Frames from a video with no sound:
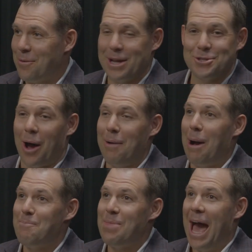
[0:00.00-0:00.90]
Right, and so
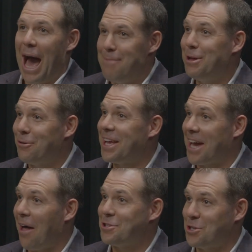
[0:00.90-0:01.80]
I'm entering
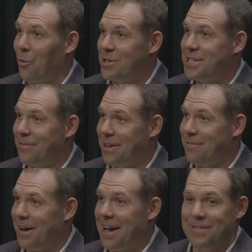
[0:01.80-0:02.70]
college at
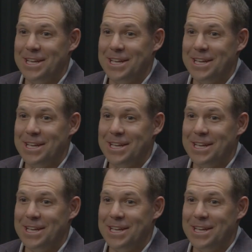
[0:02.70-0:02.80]
175.